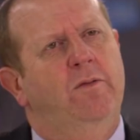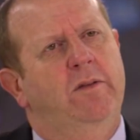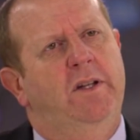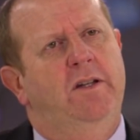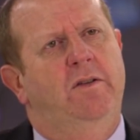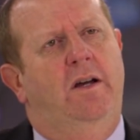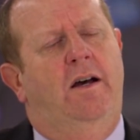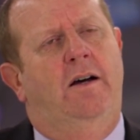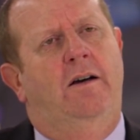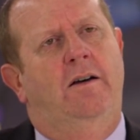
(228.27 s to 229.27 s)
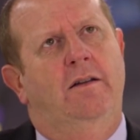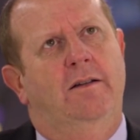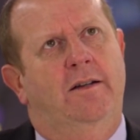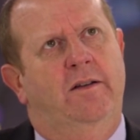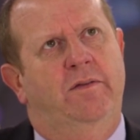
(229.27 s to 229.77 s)
that we've been doing,
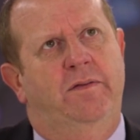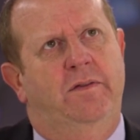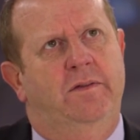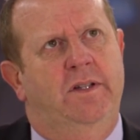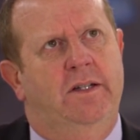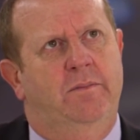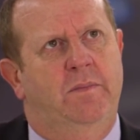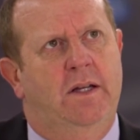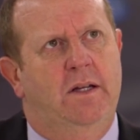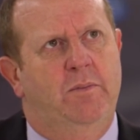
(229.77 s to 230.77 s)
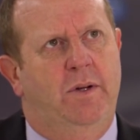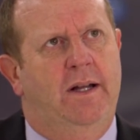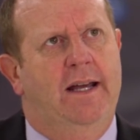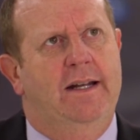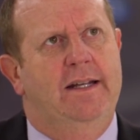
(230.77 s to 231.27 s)
all of the
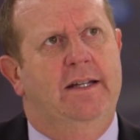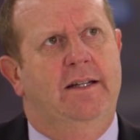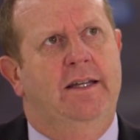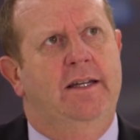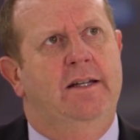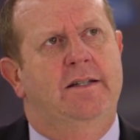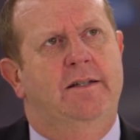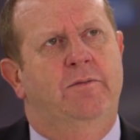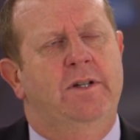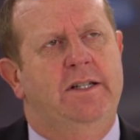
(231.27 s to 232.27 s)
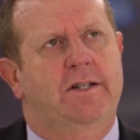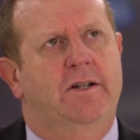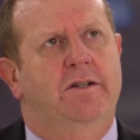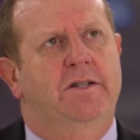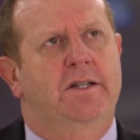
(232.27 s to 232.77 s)
planning and the kids'
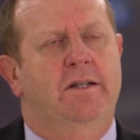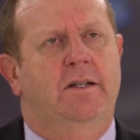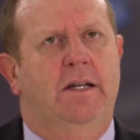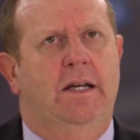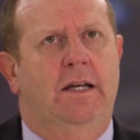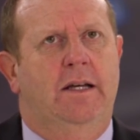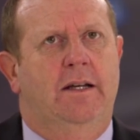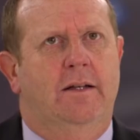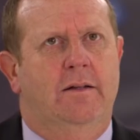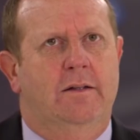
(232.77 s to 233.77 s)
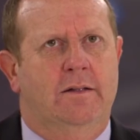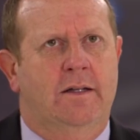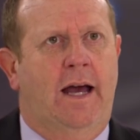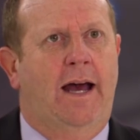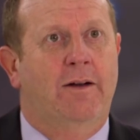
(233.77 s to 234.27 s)
research and
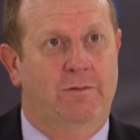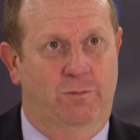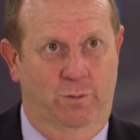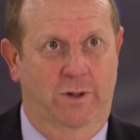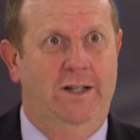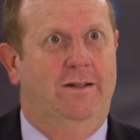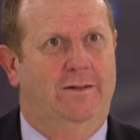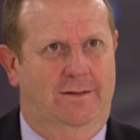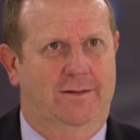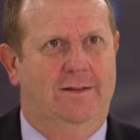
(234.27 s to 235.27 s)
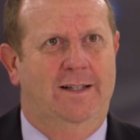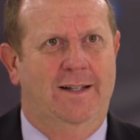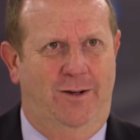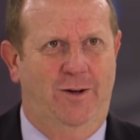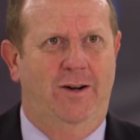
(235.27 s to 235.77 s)
got real
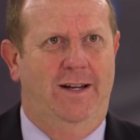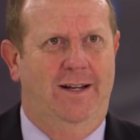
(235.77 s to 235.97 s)
in a hurry.